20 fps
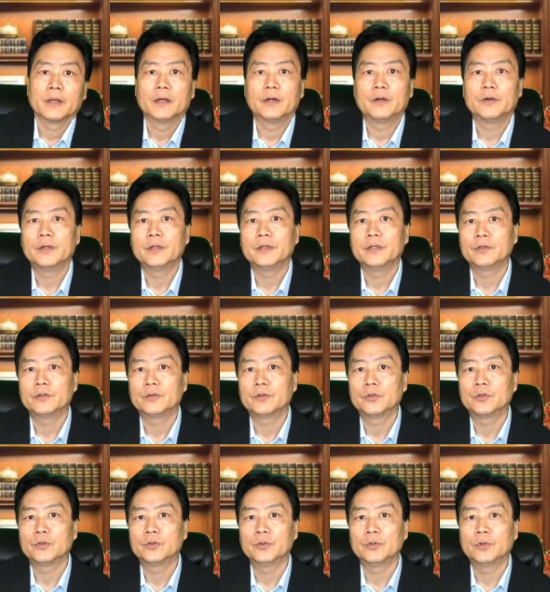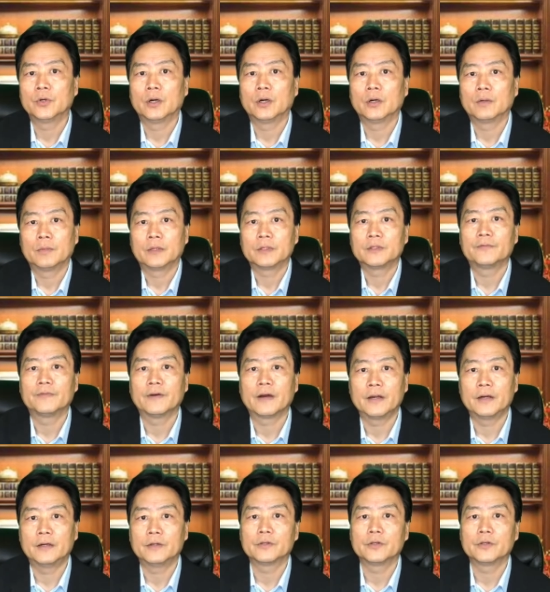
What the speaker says: already too much fire.